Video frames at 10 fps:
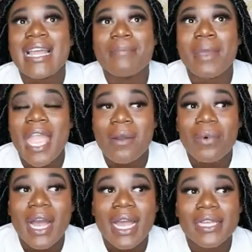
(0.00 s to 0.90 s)
pain
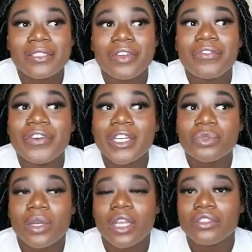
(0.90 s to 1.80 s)
wise, the first
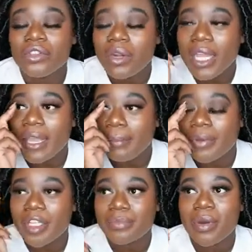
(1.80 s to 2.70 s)
one, because you know they can
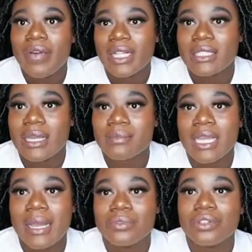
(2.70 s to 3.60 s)
pierce both at the same
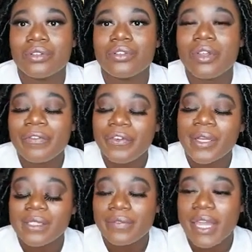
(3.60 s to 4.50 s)
time, so the
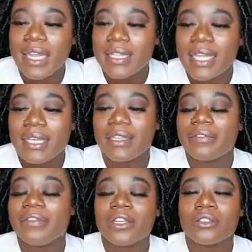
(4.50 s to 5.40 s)
first of anything, the
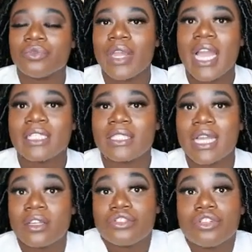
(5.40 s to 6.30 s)
first reactions,
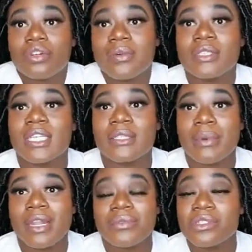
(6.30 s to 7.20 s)
like, because you don't know what to
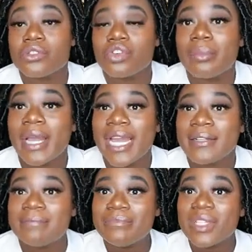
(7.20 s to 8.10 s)
expect, wasn't so
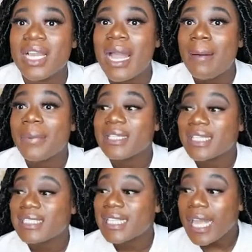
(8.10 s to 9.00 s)
bad. But
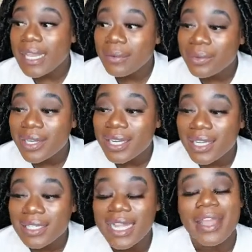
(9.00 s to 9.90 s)
the second
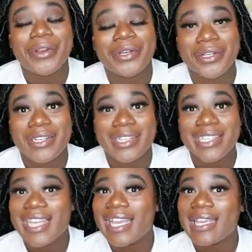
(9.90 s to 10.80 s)
one, that hurt,
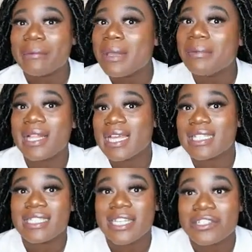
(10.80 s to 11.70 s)
like maybe like a
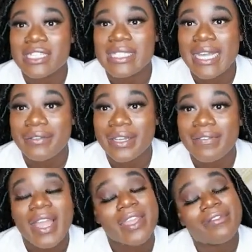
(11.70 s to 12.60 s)
6 or 7 if
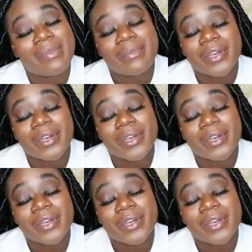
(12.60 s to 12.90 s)
I can remember